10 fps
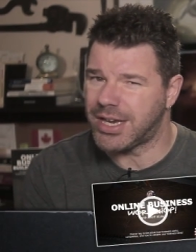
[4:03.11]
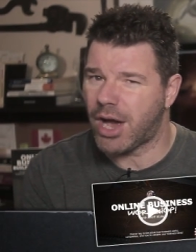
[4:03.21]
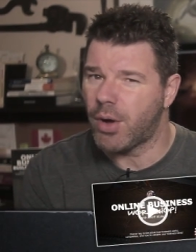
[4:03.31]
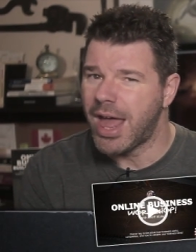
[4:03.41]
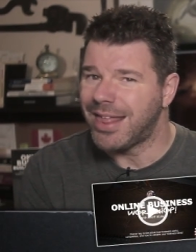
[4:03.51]

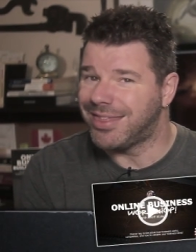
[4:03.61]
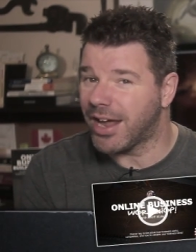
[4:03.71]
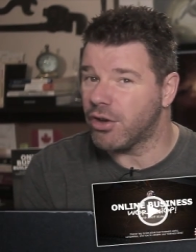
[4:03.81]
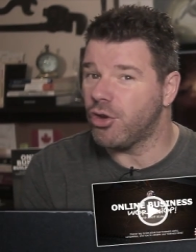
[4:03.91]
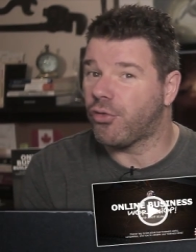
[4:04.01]
Now,
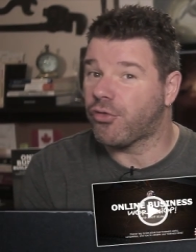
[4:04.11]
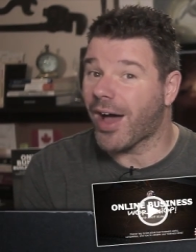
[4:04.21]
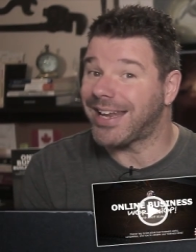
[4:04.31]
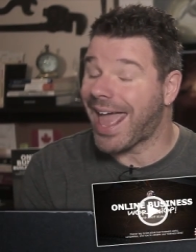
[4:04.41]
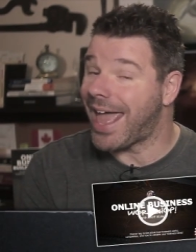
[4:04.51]
there you'll
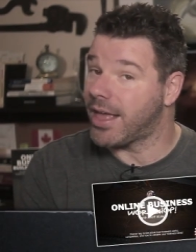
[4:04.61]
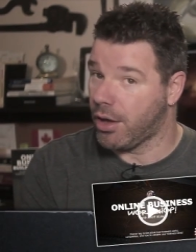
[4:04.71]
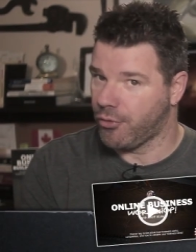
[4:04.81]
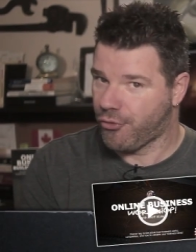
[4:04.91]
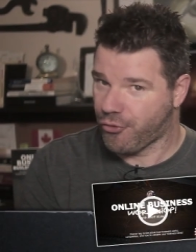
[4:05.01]
find a
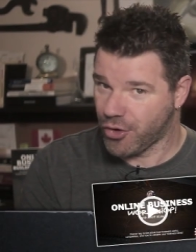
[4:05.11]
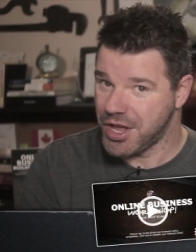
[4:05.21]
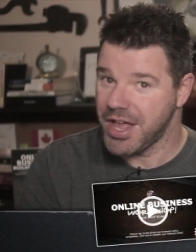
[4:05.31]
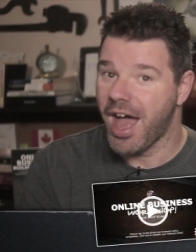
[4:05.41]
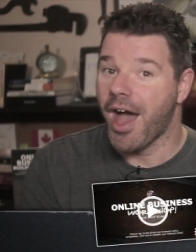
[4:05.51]

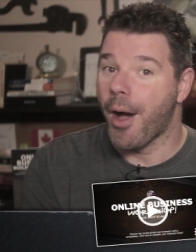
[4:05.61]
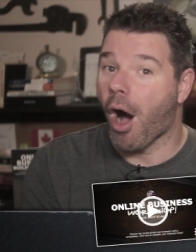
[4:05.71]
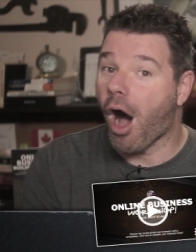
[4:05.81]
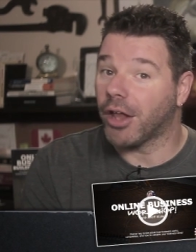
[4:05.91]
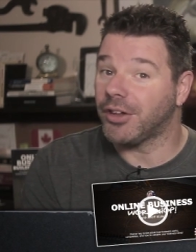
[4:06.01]
free
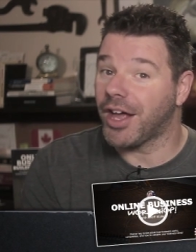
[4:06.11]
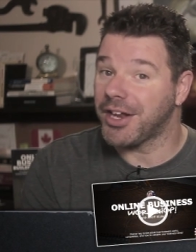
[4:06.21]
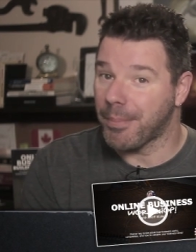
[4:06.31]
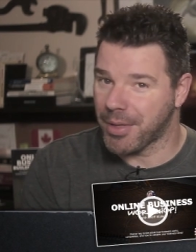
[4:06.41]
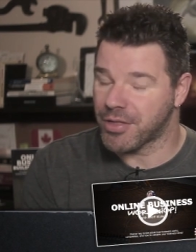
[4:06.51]

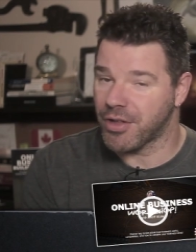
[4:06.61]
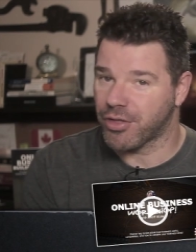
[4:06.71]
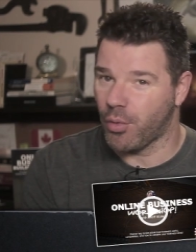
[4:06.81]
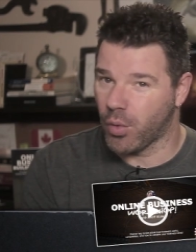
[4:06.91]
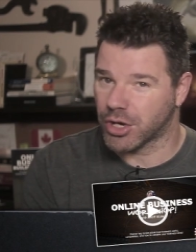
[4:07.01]
online
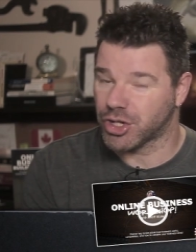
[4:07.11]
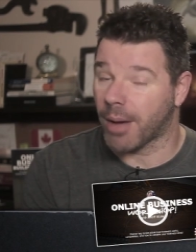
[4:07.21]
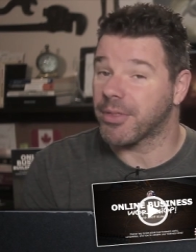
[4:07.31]
business workshop.